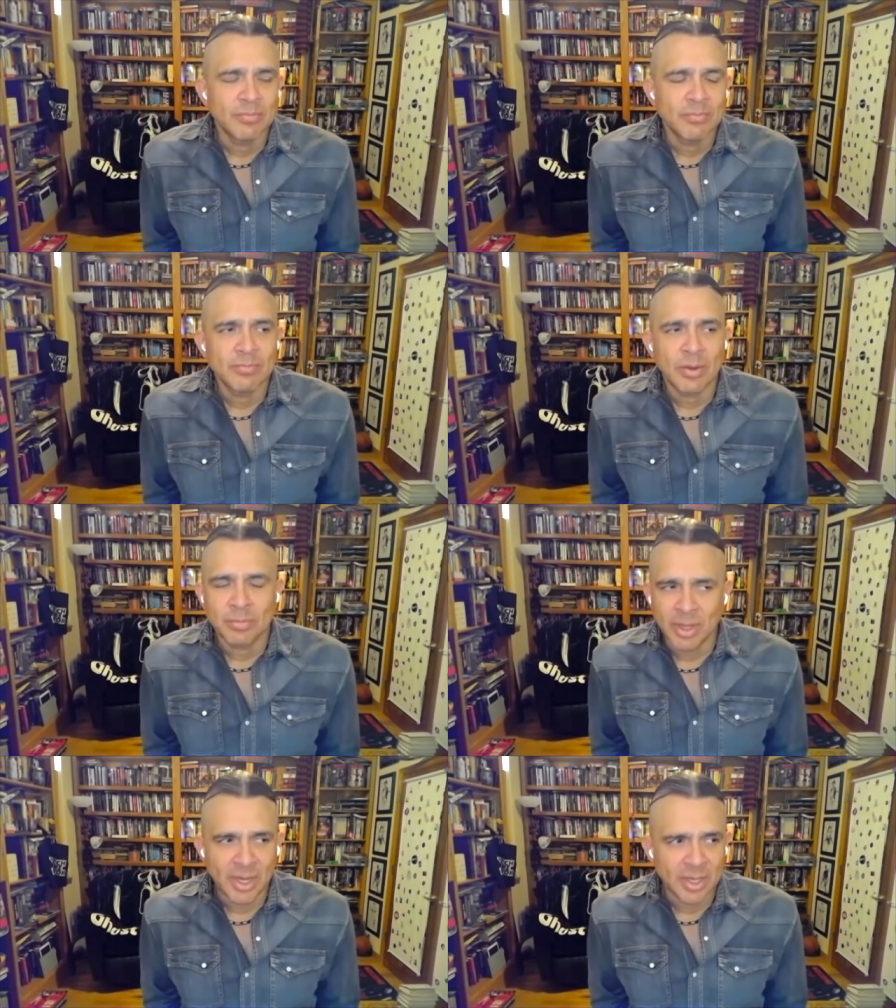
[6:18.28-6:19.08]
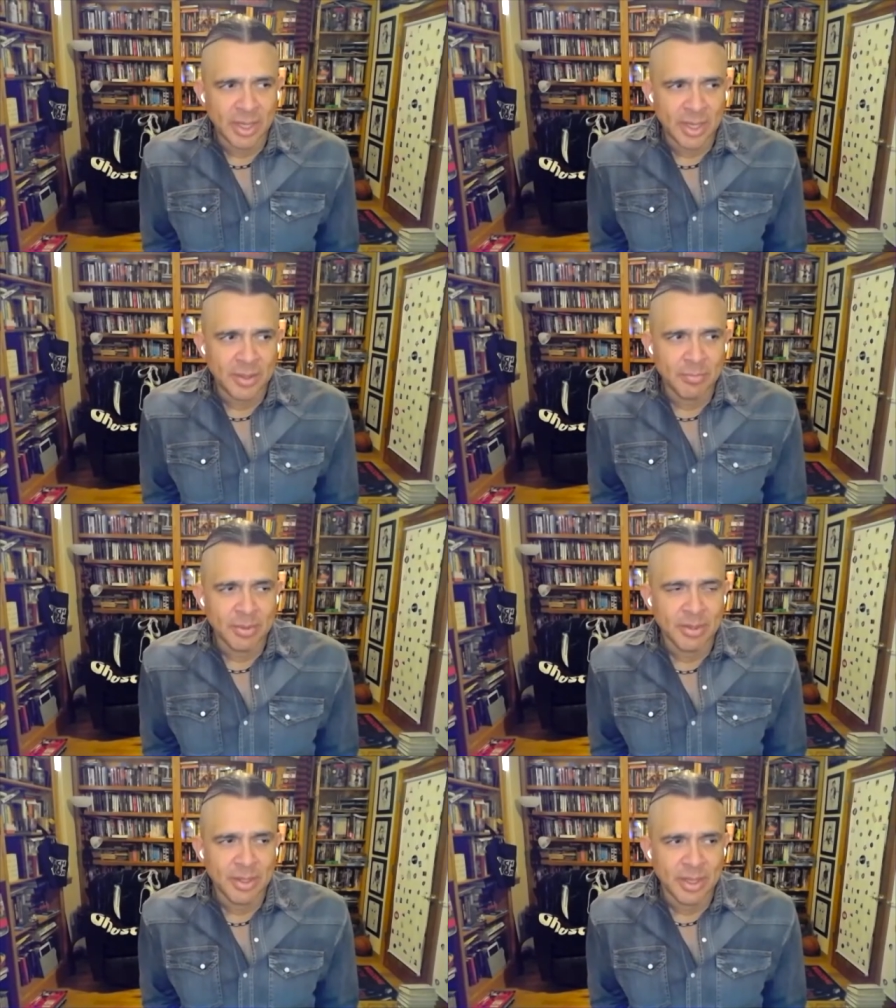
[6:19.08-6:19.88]
are playing a game
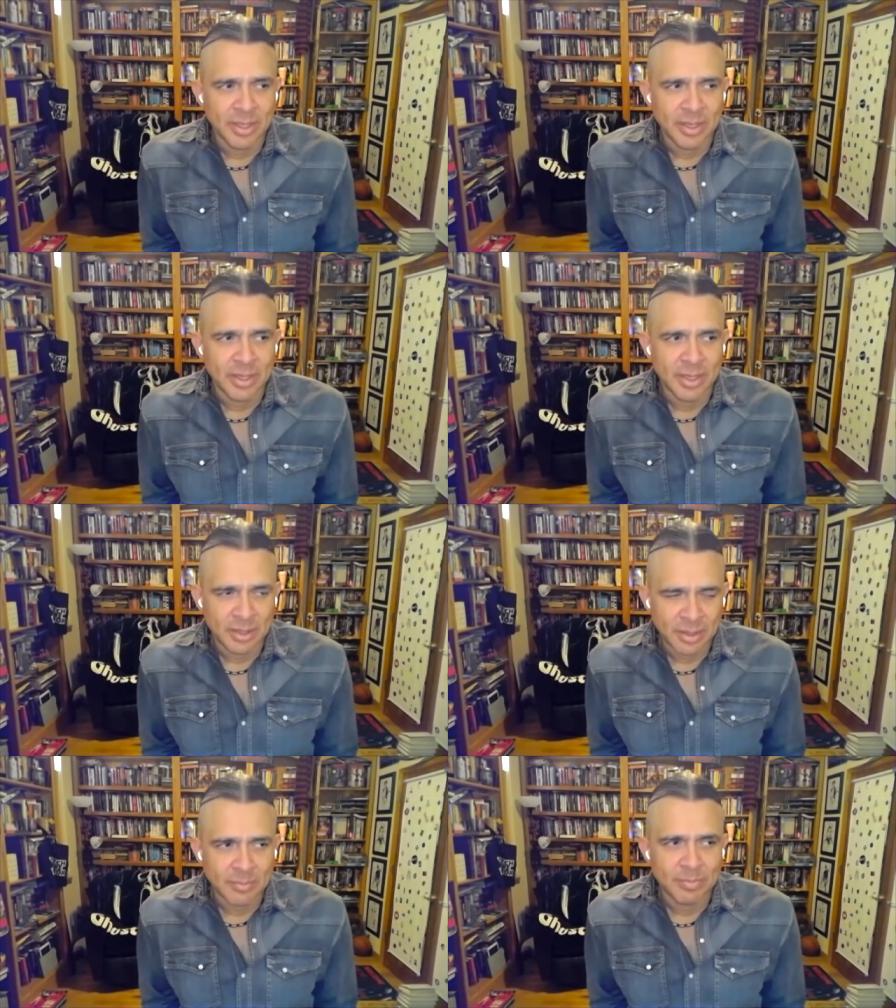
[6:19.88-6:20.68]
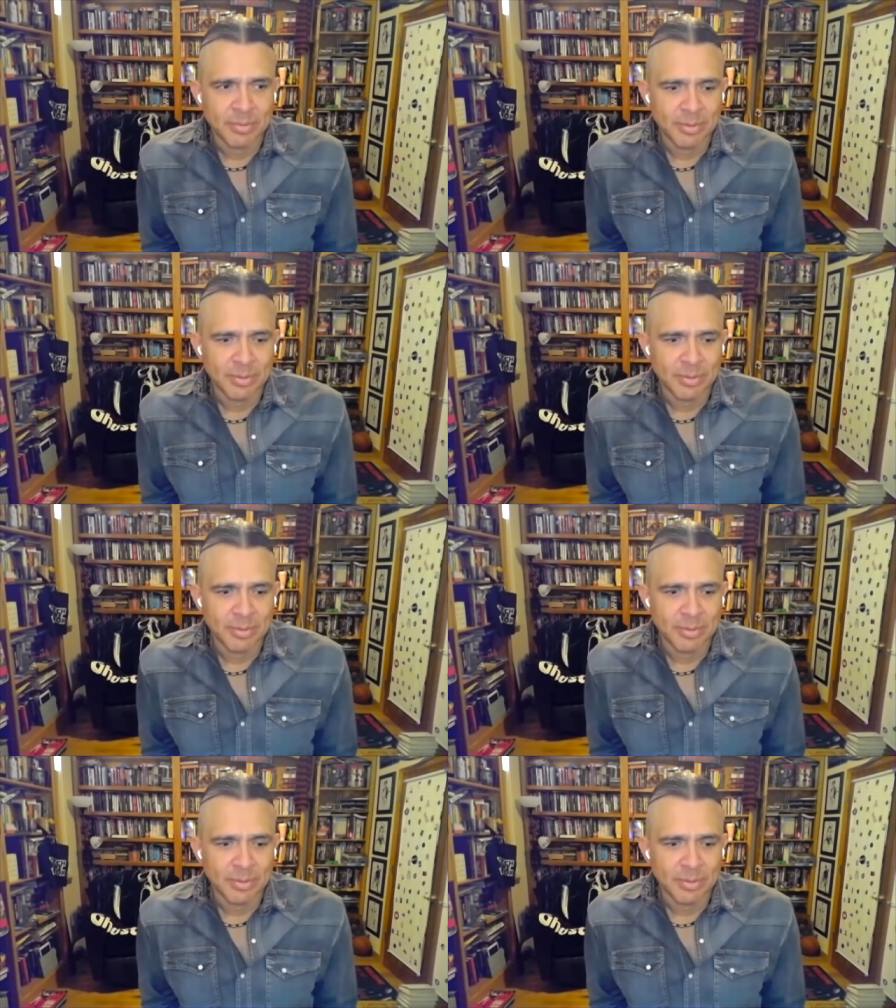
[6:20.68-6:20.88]
and end up